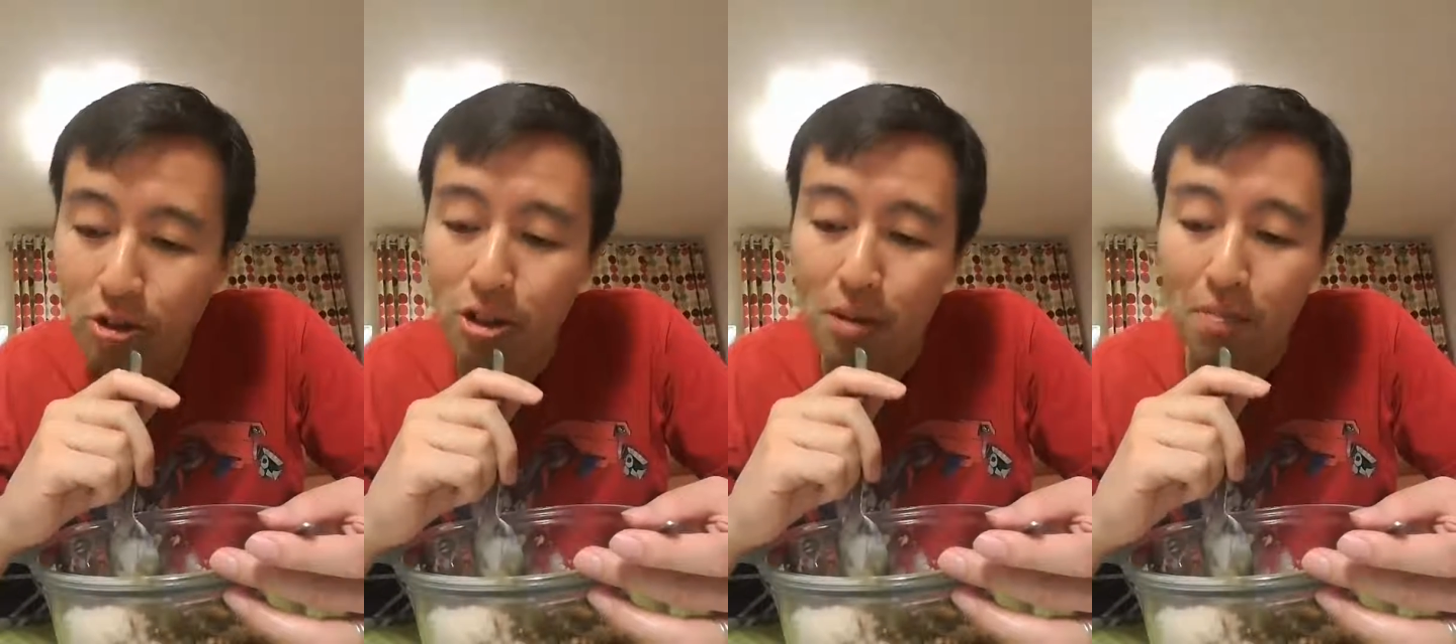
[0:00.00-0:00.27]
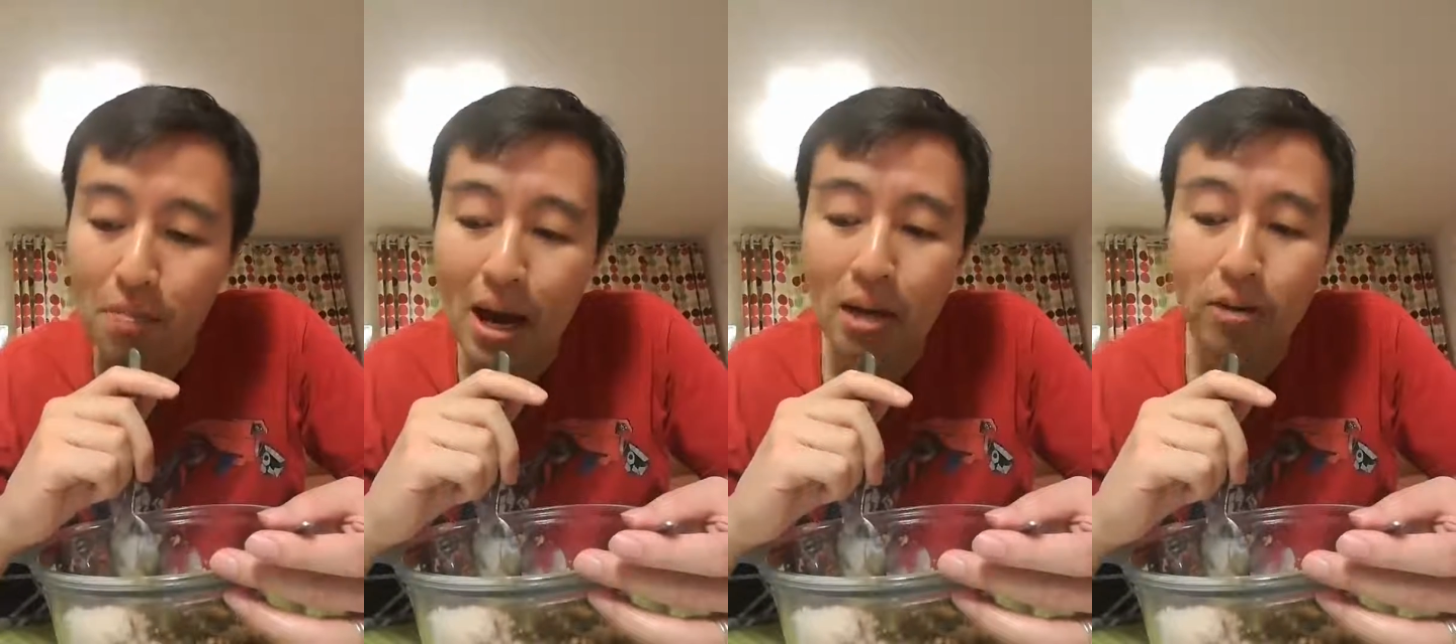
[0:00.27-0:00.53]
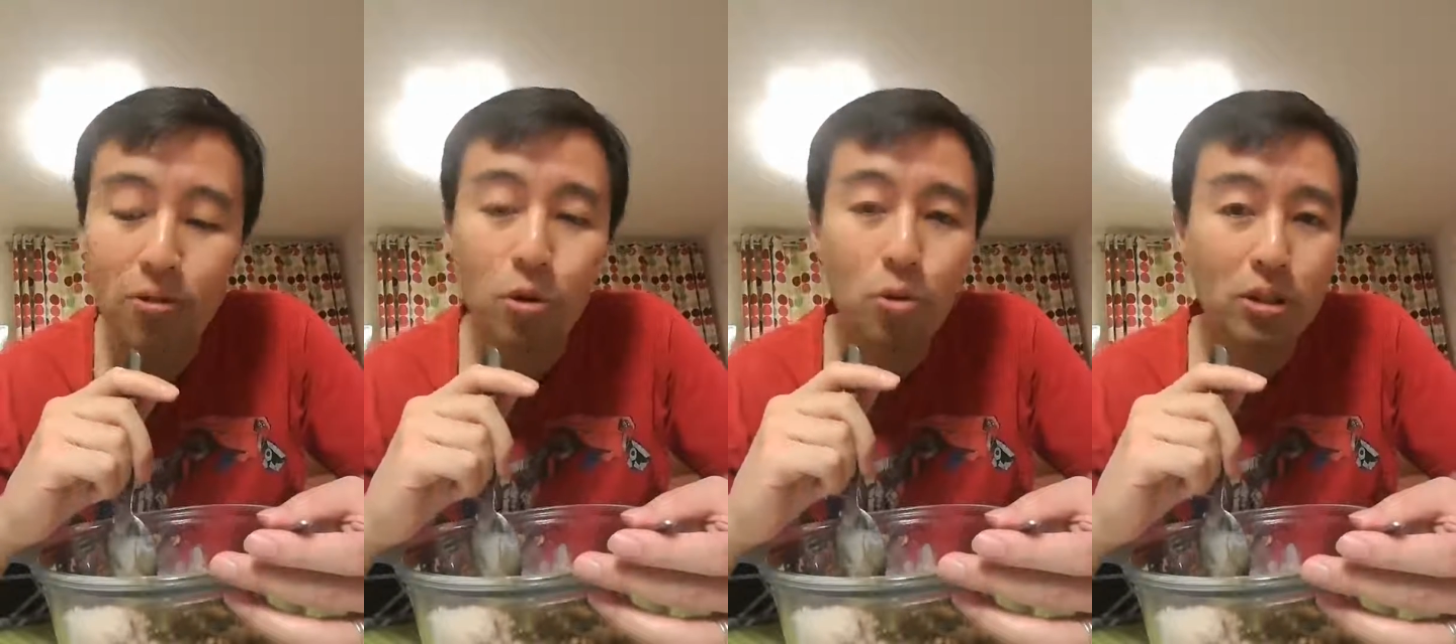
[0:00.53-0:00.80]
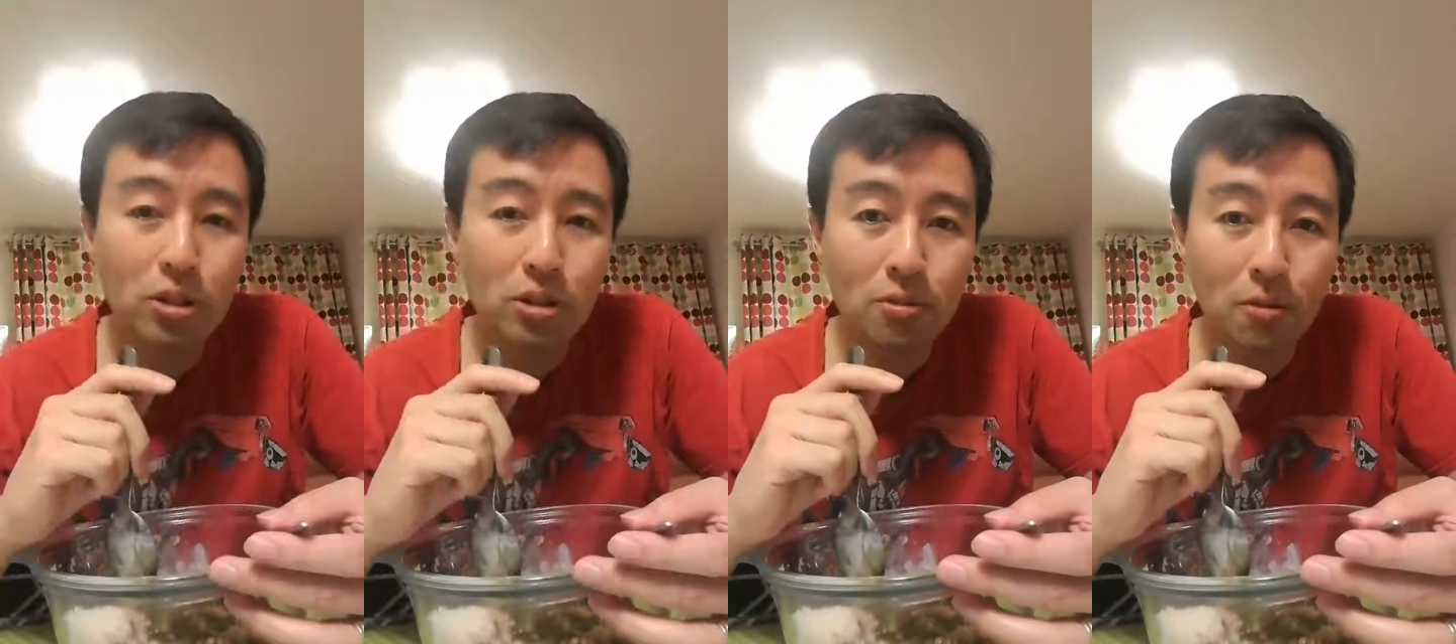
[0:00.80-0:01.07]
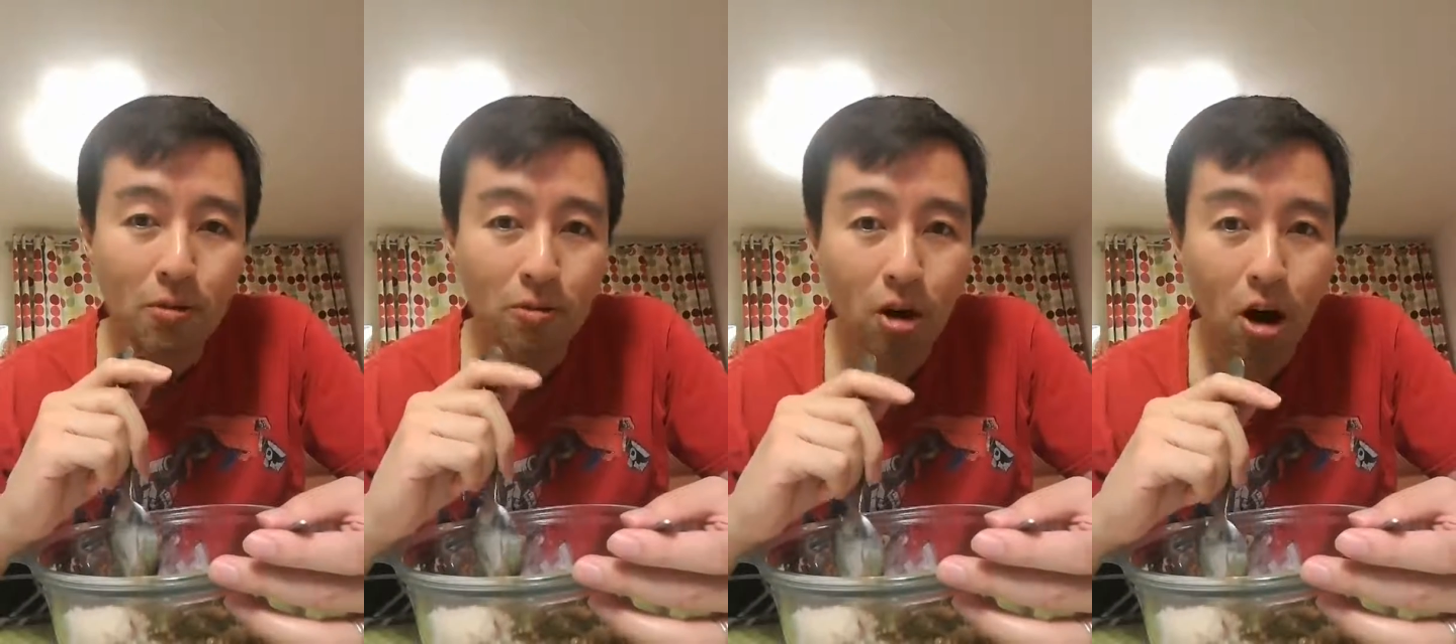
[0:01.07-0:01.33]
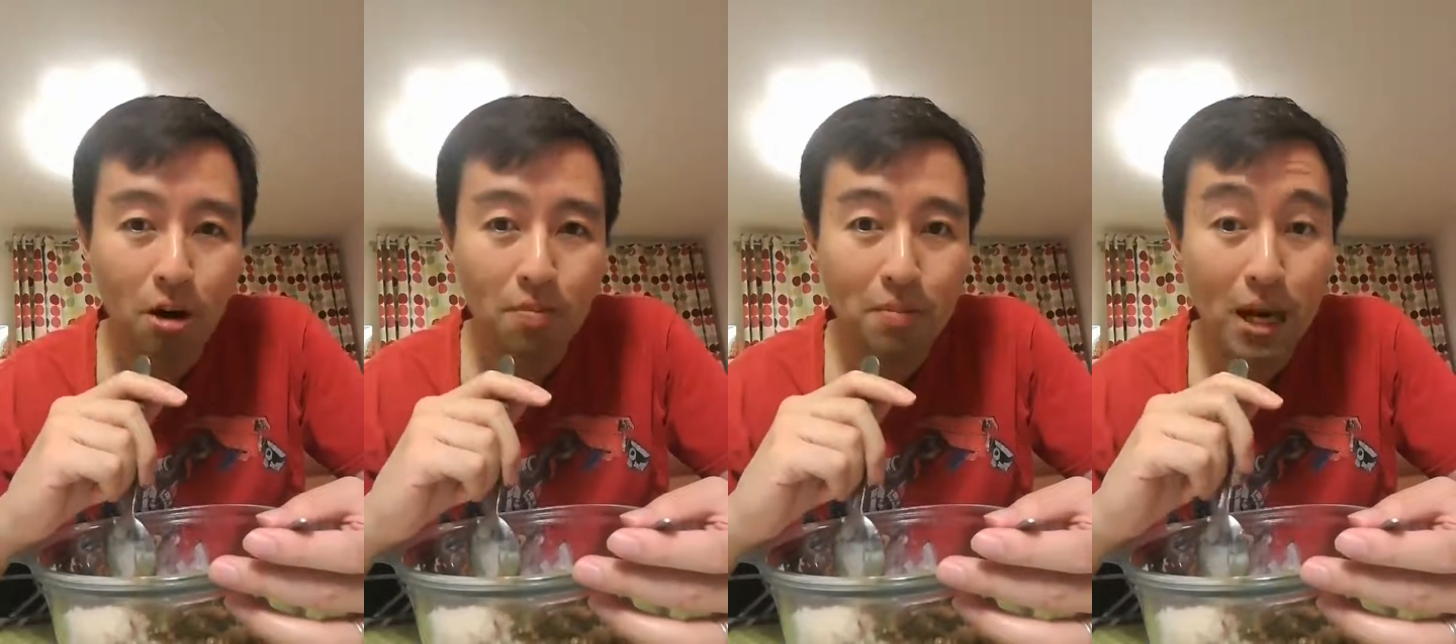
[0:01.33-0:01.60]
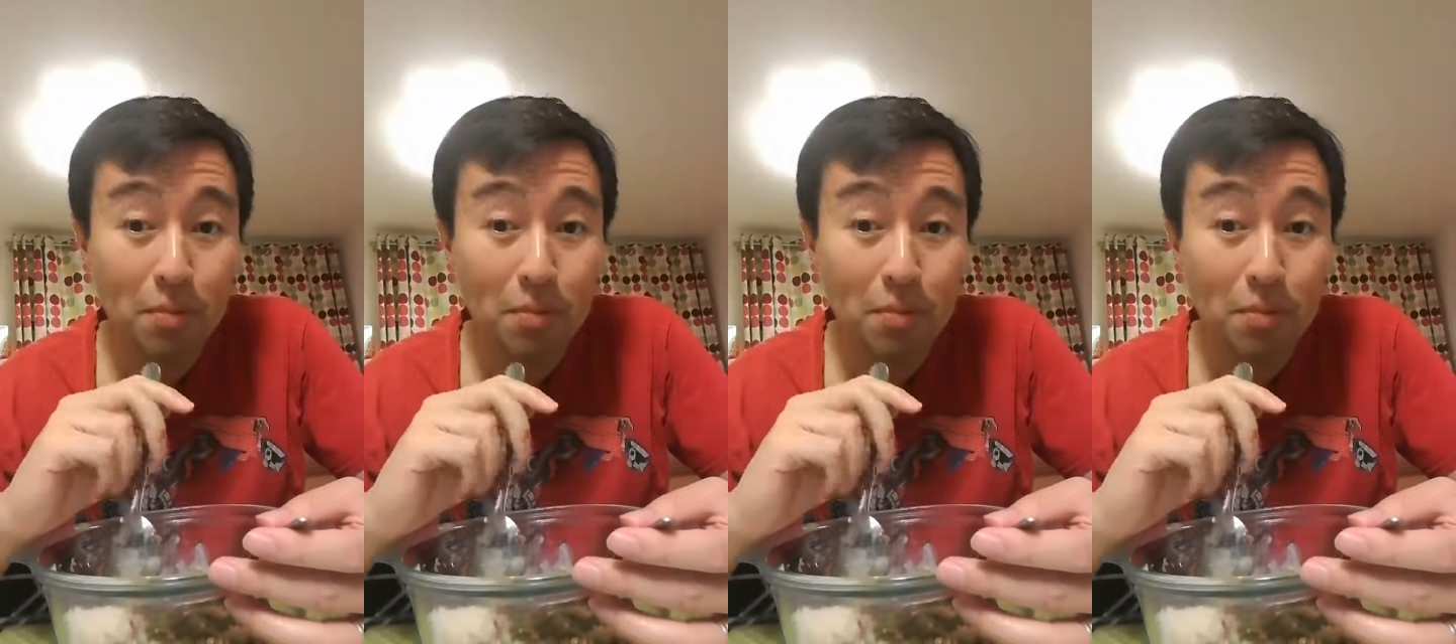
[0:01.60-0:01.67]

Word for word: the manifold wisdom of God might